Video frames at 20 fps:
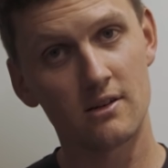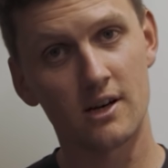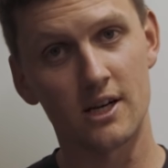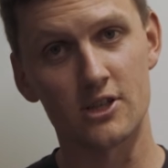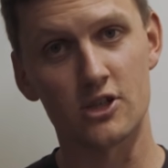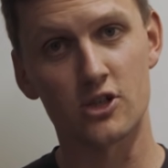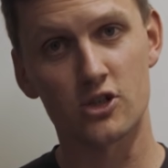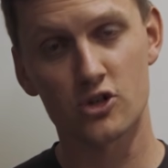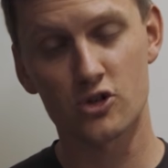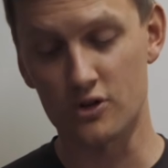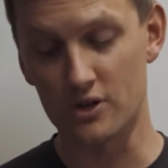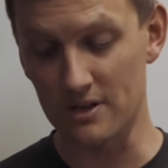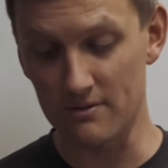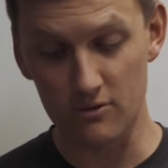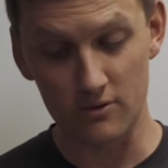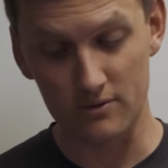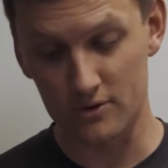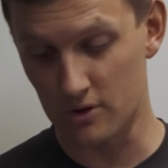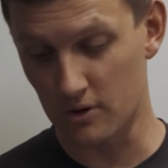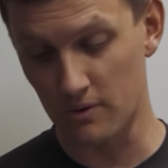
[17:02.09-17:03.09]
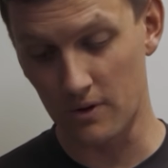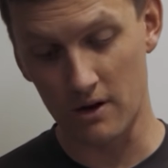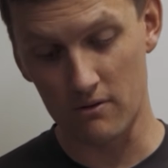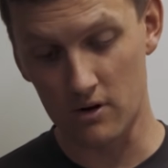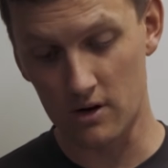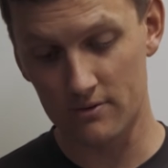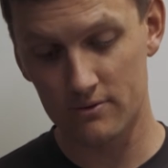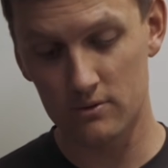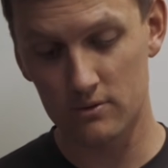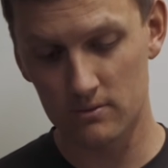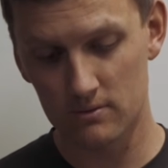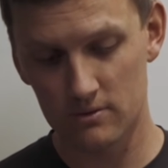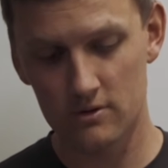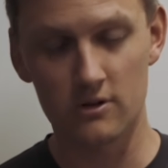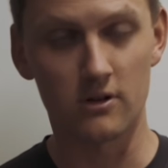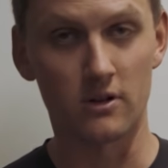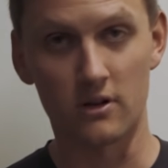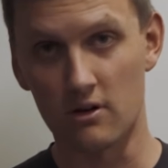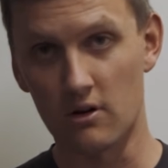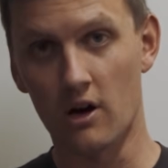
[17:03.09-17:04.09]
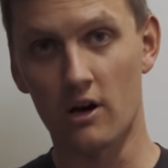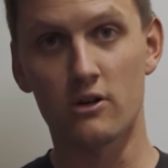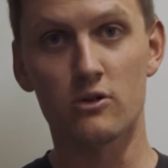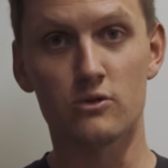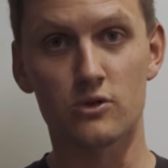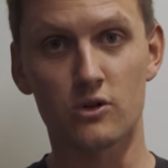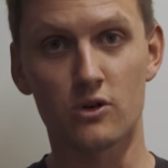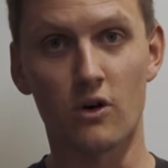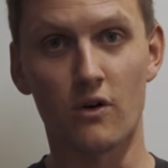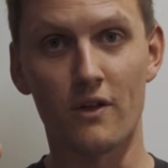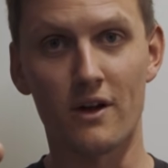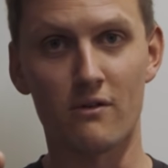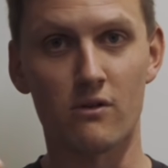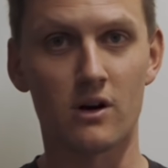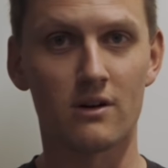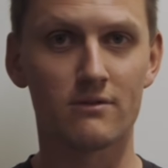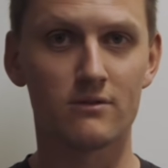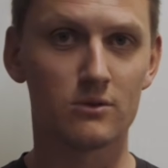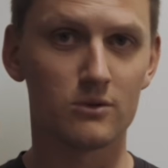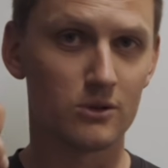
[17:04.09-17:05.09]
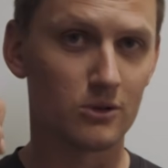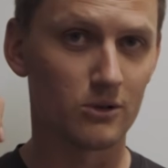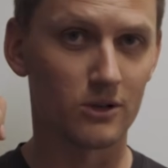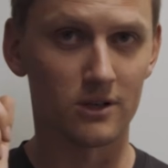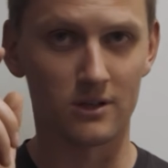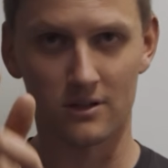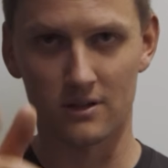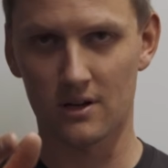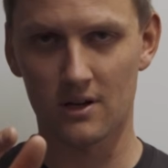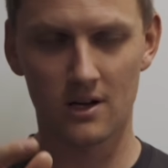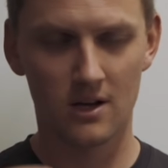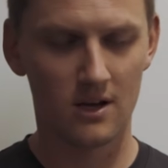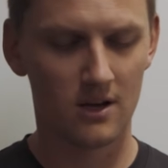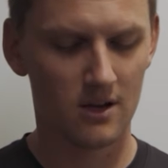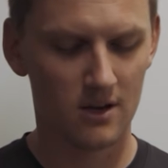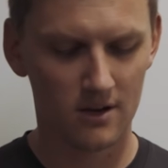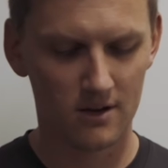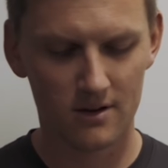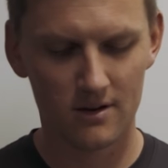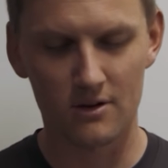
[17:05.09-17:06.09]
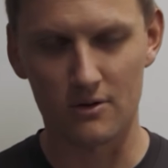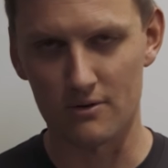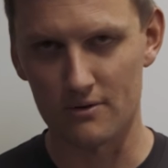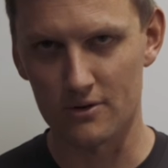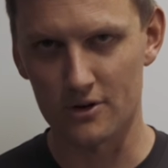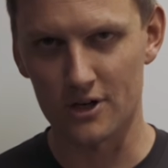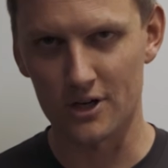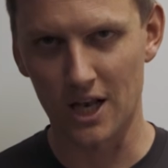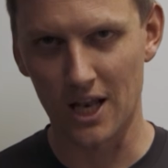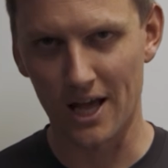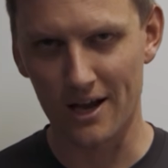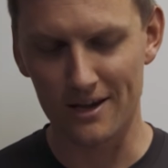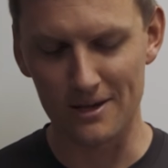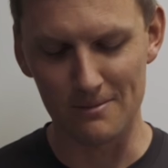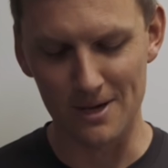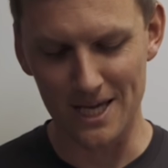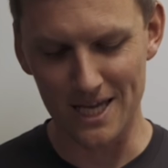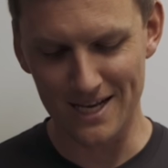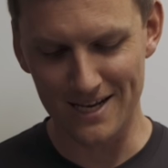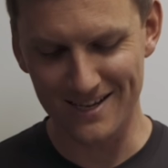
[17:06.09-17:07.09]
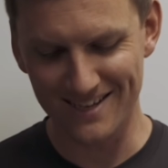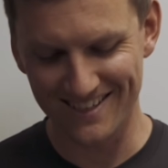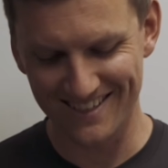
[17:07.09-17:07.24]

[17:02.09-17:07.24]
I just should never have sold that rifle. To the guy who's got that rifle, you're a very lucky man.